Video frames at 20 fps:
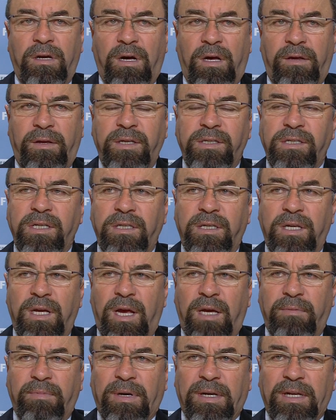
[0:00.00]
This is,
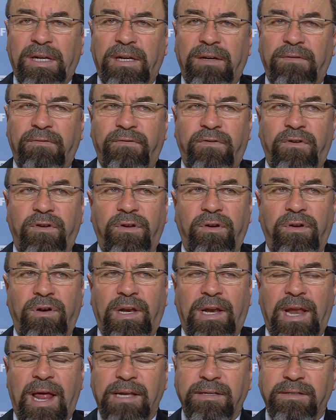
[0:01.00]
I believe, for the
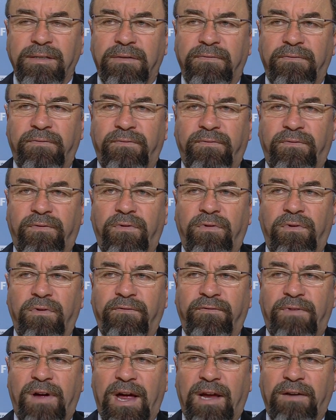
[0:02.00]
last four
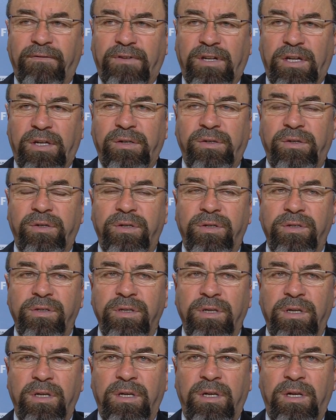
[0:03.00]
or five
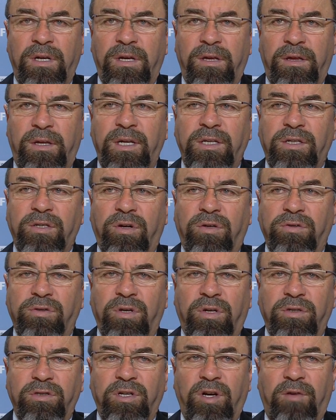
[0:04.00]
years, this
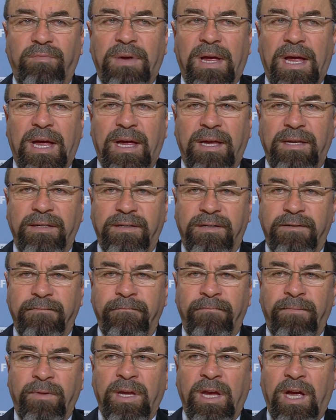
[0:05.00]
consortium has
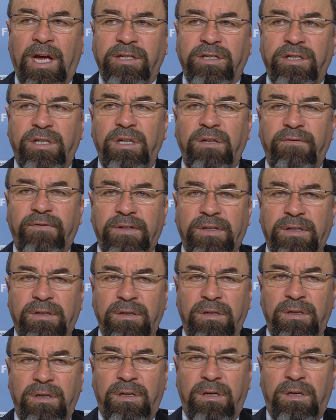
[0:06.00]
achieved
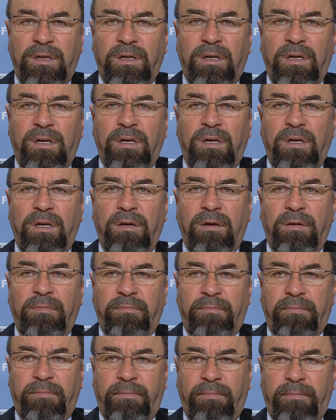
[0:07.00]

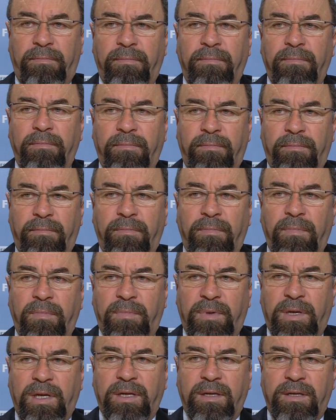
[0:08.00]
um,
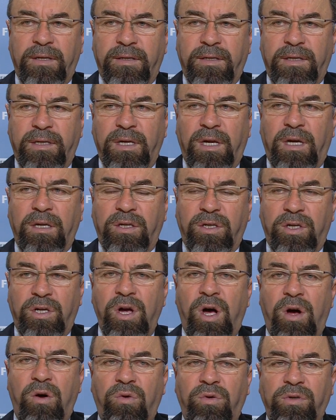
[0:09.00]
its, its
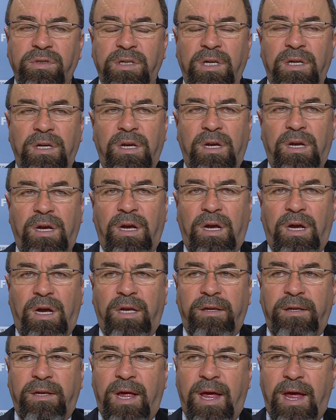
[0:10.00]
goals
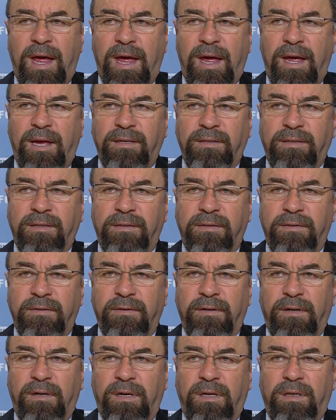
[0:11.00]
and has
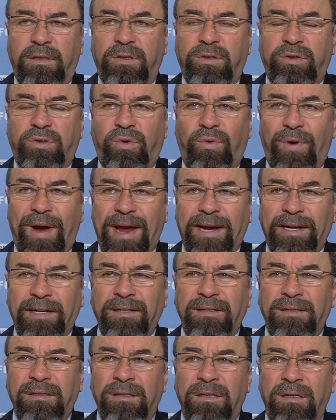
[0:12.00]
uh,
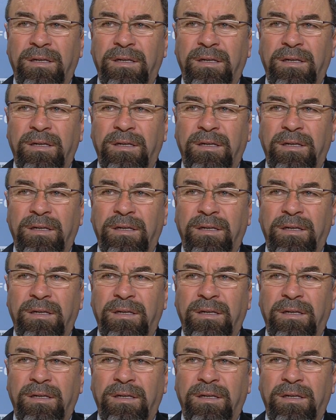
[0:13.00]
trained